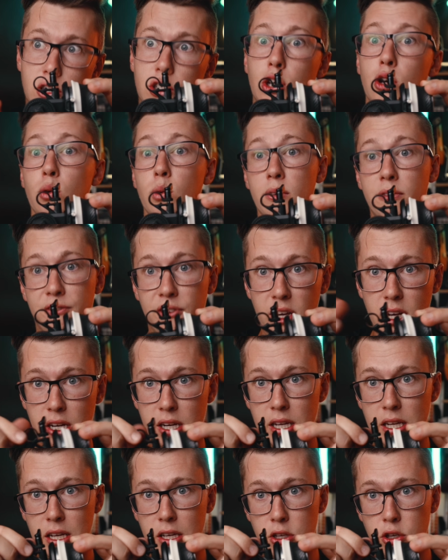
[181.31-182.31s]
to
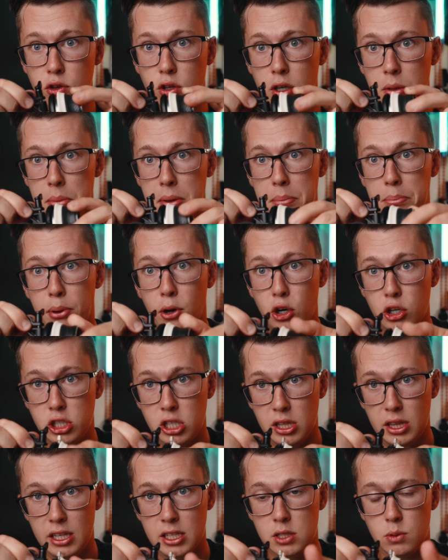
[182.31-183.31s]
infinity, you could be
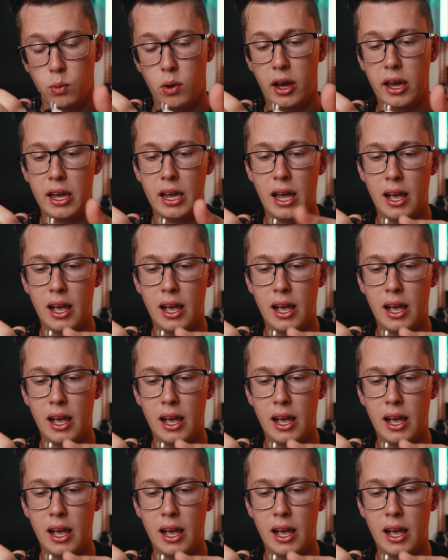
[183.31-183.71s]
pushing this way